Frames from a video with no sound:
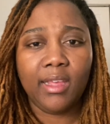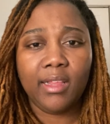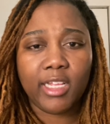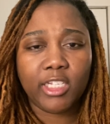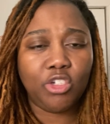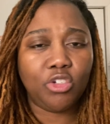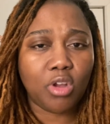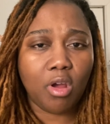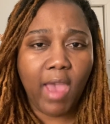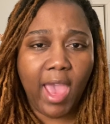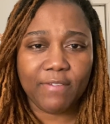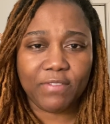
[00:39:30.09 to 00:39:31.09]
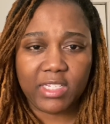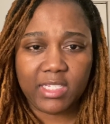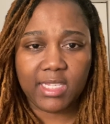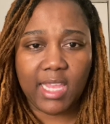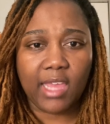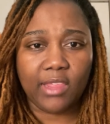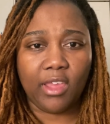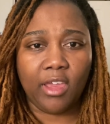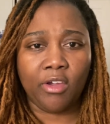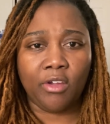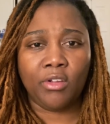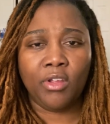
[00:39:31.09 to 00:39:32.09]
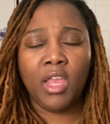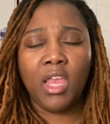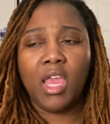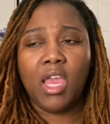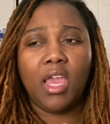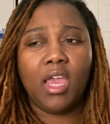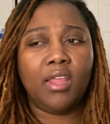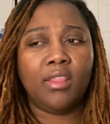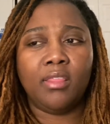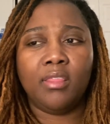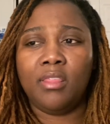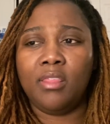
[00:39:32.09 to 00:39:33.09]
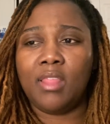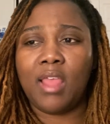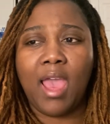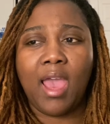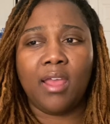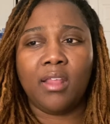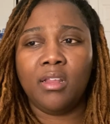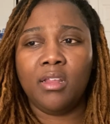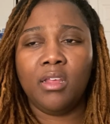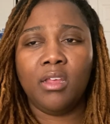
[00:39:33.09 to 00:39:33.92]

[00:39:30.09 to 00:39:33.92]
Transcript: that you don't have to stay there, and that,